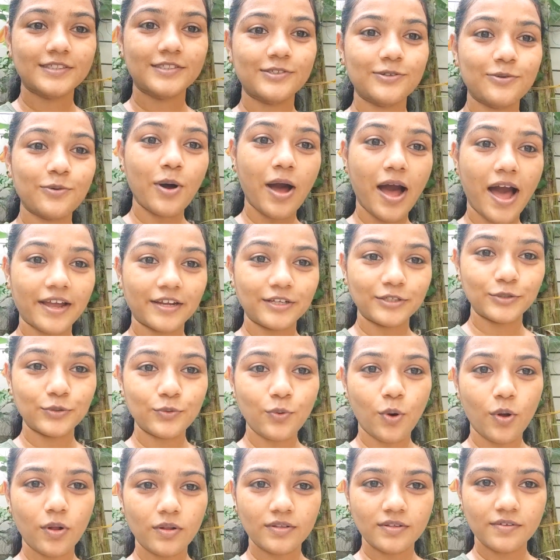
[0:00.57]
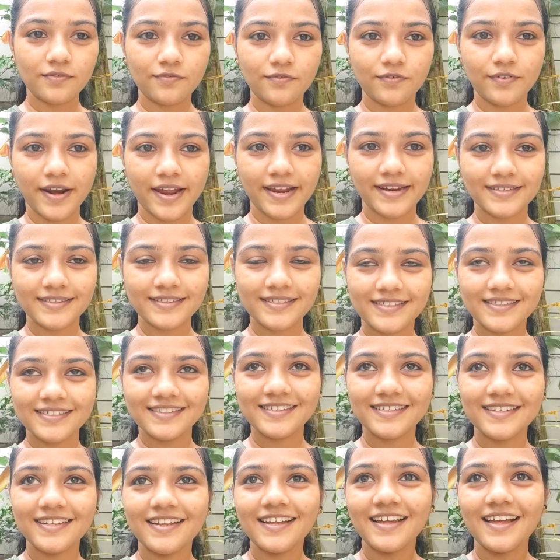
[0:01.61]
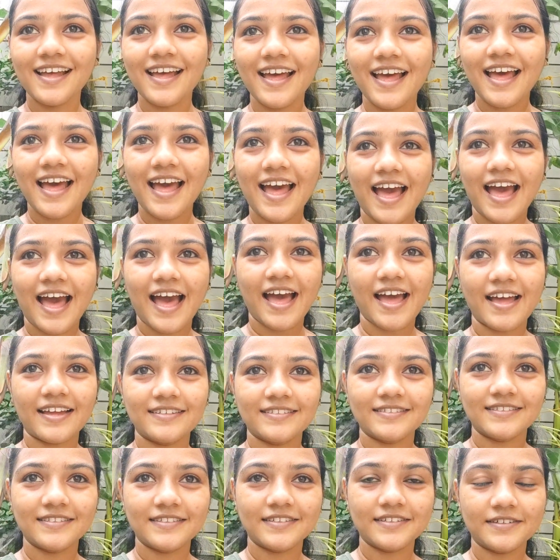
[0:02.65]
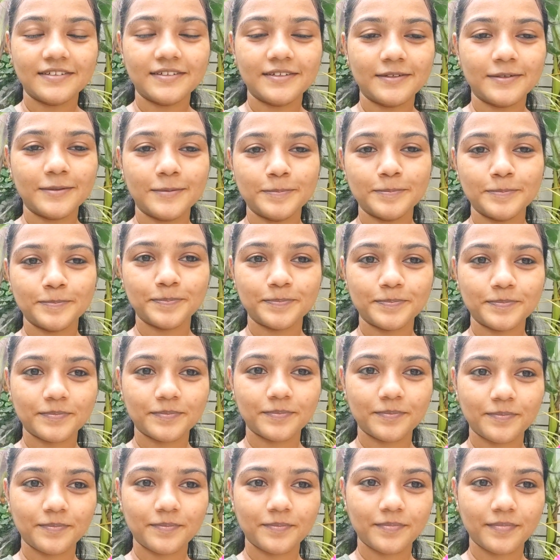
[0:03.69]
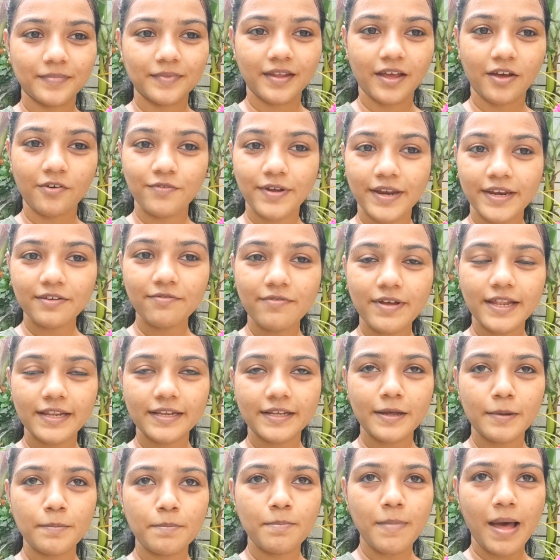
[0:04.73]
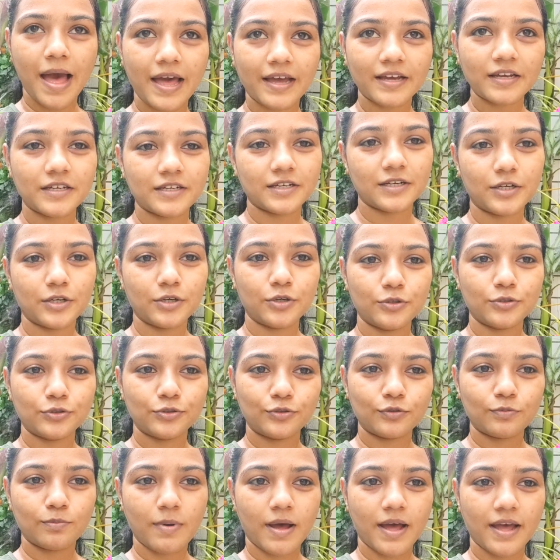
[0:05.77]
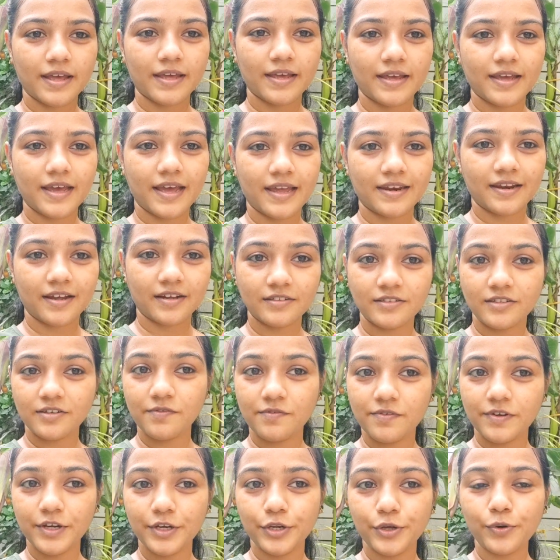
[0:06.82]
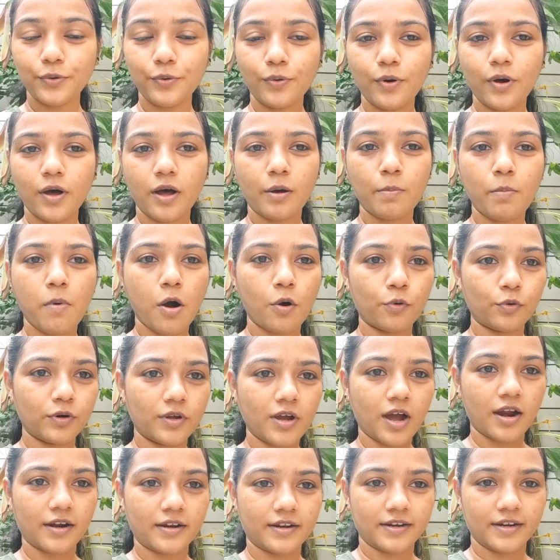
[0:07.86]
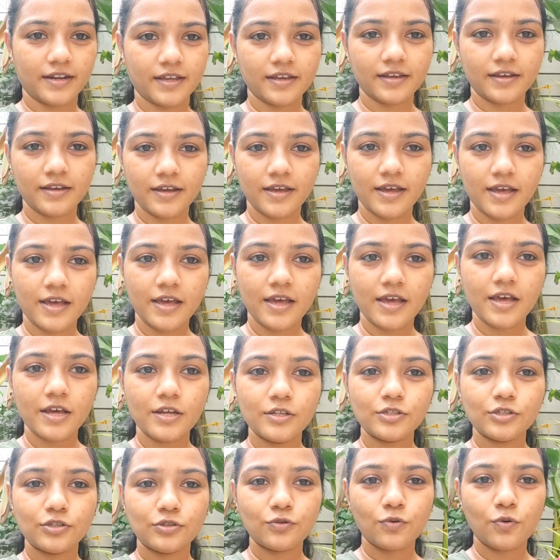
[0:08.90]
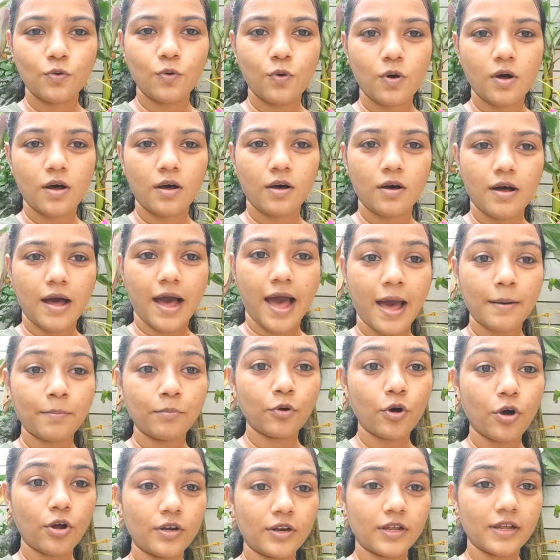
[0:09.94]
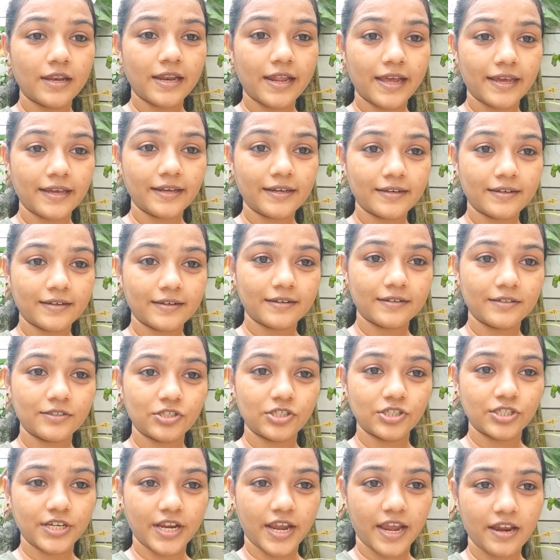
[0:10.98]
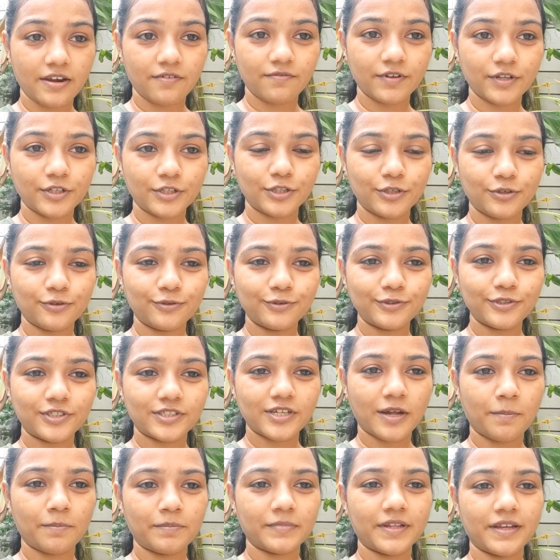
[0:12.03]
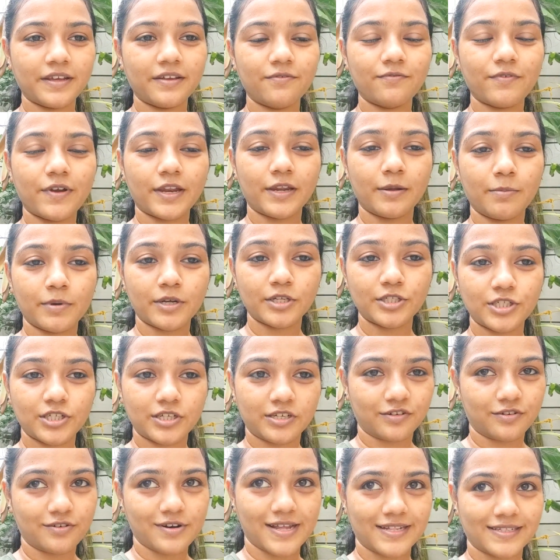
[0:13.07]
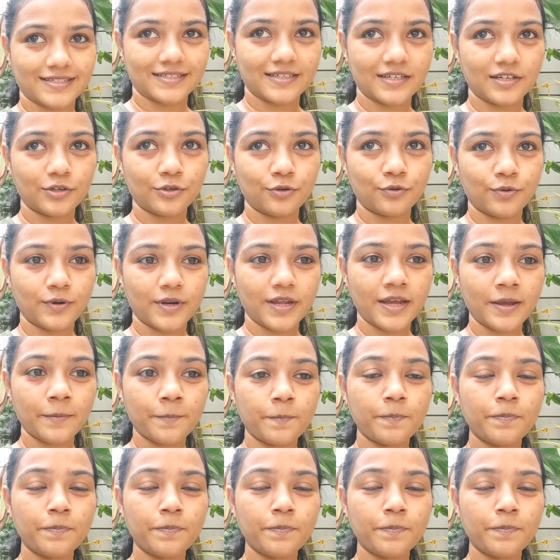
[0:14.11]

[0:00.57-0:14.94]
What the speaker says: So hi to all the friends, and a very welcome back to my another video about gardening. So I'm gonna share with you something very much interesting today,